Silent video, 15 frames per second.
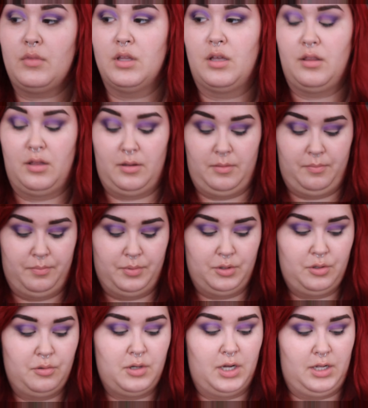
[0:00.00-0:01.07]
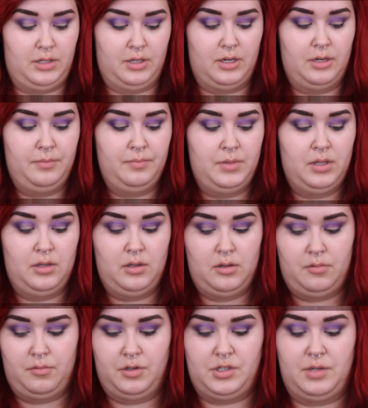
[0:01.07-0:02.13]
the blue color,
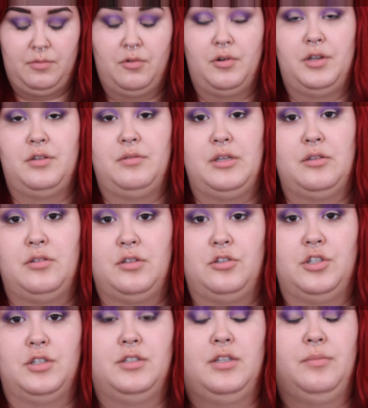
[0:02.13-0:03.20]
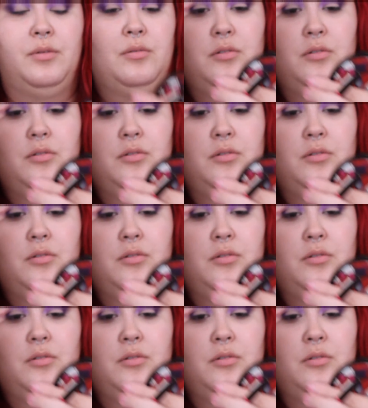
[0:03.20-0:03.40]
which I'm going to be using Jilted, but